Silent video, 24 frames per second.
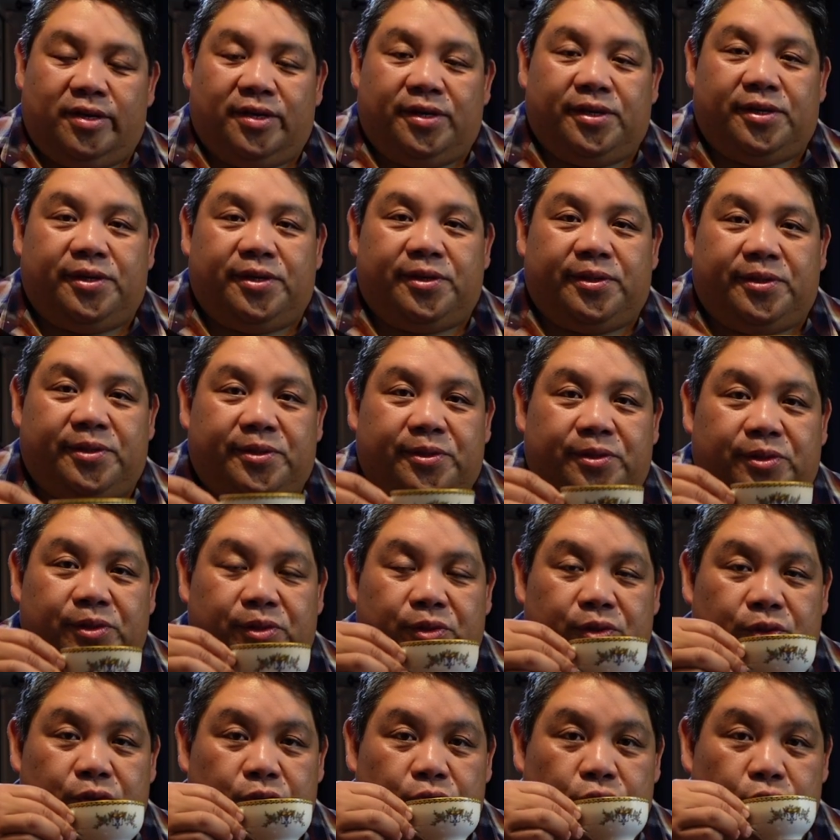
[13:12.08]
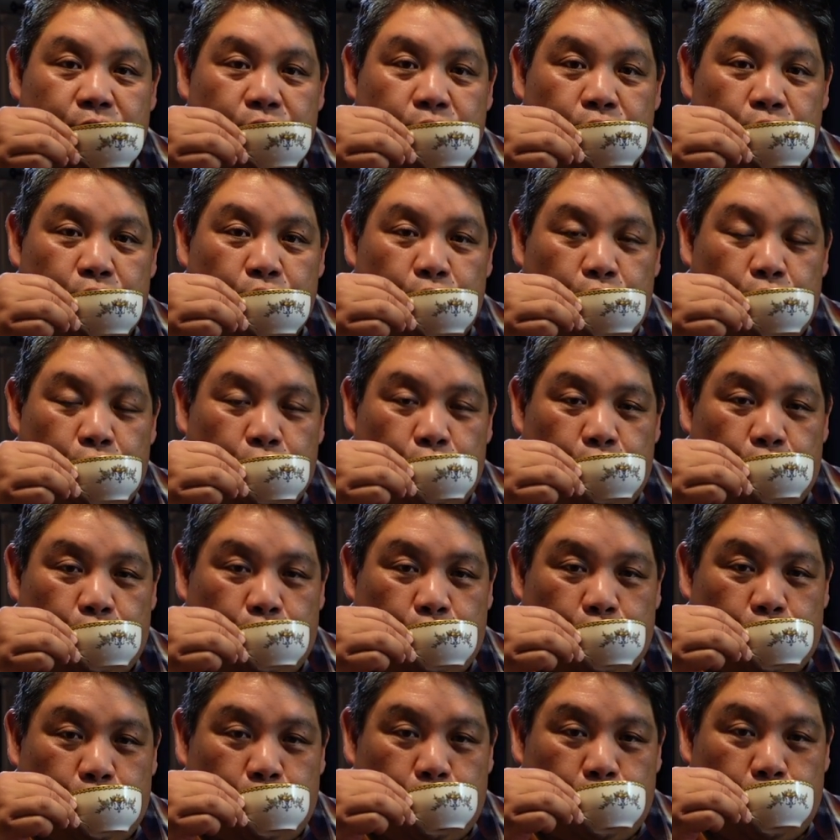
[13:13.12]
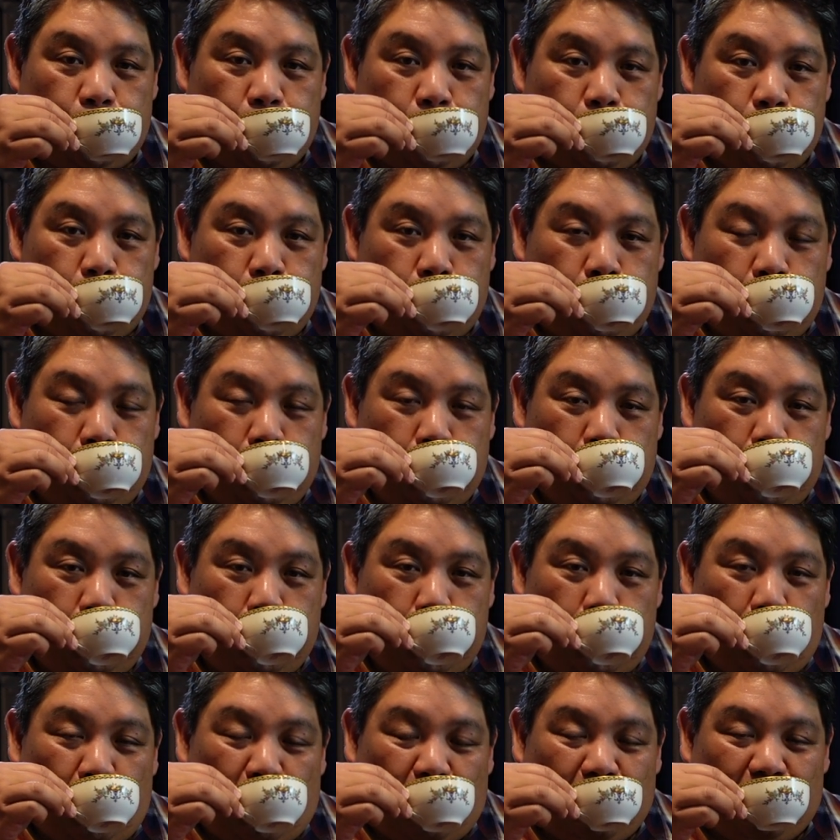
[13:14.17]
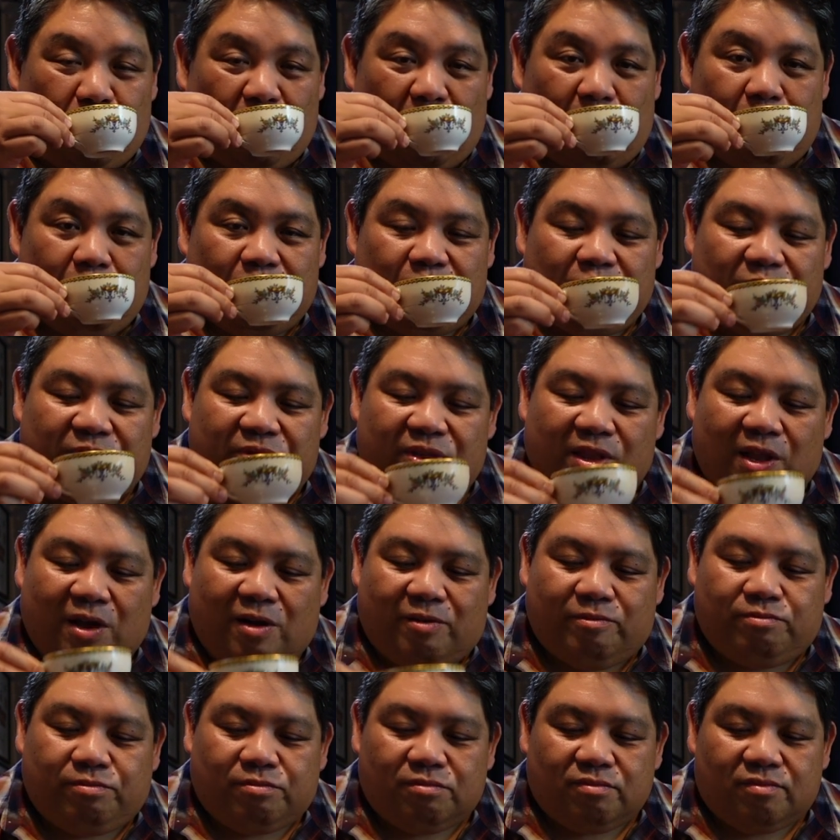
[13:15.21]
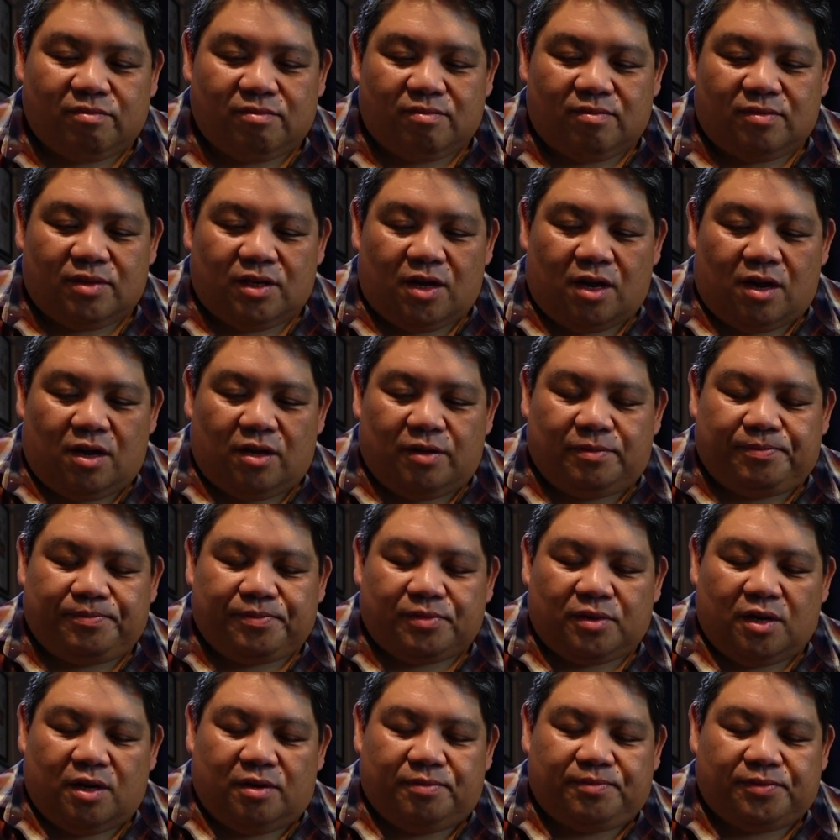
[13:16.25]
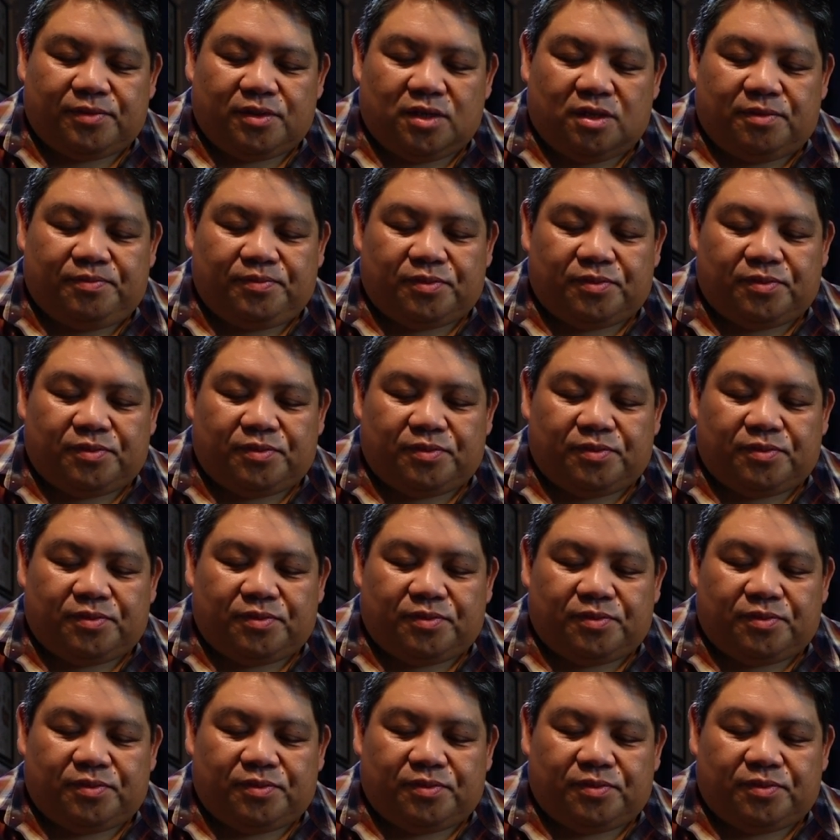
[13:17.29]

Nothing is said.